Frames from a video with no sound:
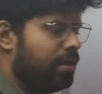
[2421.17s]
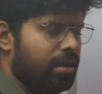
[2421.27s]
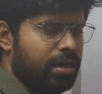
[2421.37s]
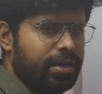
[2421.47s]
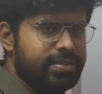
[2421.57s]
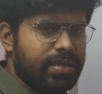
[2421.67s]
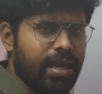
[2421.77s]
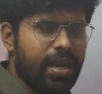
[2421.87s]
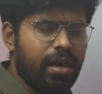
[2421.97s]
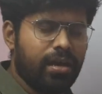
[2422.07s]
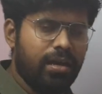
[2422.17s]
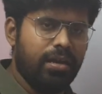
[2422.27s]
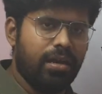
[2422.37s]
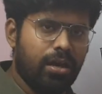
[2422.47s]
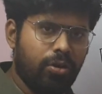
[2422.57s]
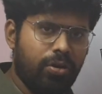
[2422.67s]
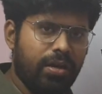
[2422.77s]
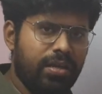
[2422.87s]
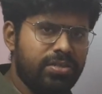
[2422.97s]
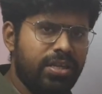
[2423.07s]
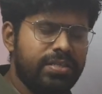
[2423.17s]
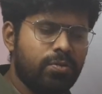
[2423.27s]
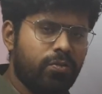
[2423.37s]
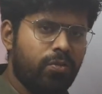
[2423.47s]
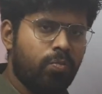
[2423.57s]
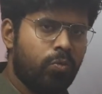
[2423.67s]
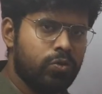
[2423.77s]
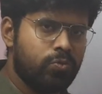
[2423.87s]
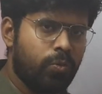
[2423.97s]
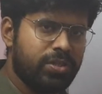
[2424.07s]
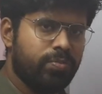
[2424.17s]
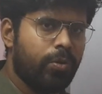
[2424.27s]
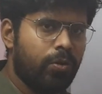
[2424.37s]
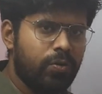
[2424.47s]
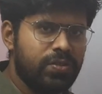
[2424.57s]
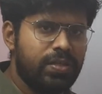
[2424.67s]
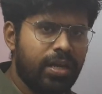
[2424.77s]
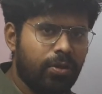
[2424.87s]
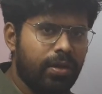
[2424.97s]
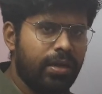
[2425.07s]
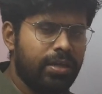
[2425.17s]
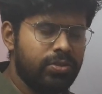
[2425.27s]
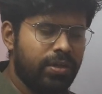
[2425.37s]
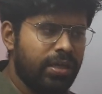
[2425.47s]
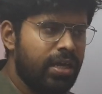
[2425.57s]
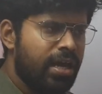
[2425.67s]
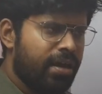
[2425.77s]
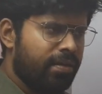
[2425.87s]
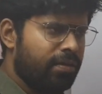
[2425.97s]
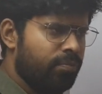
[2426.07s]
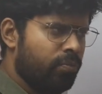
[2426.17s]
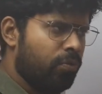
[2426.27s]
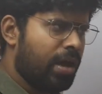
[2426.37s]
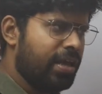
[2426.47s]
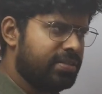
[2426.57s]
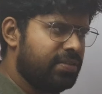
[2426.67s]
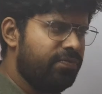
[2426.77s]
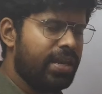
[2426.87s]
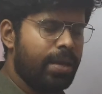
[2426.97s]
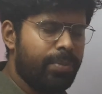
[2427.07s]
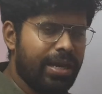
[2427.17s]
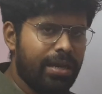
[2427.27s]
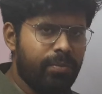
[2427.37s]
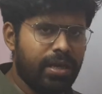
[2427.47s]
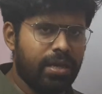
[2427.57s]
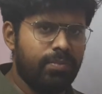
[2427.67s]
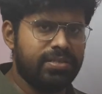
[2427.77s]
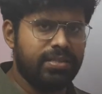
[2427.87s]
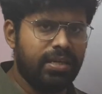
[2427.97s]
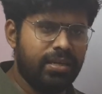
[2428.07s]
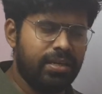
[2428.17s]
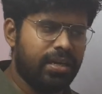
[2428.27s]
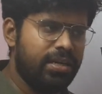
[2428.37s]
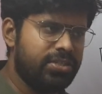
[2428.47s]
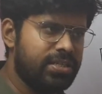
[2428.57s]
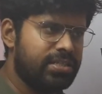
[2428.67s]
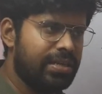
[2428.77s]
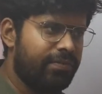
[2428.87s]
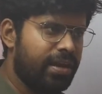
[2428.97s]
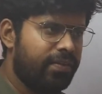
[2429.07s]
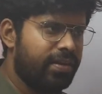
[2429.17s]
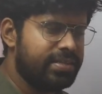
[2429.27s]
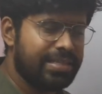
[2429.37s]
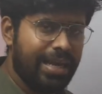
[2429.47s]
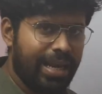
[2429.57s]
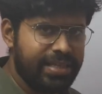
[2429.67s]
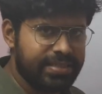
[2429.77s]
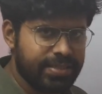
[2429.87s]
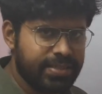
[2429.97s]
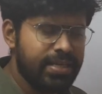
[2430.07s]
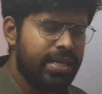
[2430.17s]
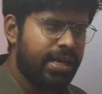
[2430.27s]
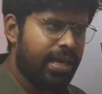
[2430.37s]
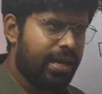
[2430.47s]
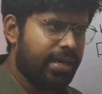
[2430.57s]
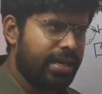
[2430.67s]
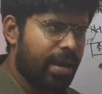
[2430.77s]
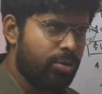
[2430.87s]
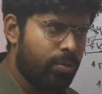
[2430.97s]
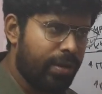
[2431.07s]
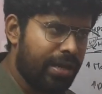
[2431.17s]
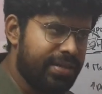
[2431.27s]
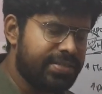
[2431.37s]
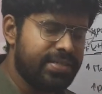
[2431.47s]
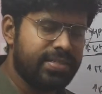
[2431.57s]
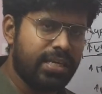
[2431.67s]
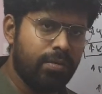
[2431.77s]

uh, is can occur in acute kidney injury is one of the most worst prognosis in acute kidney injury. Severe hyperkalemia can be seen in conditions where there is cell lysis like rhabdomyolysis,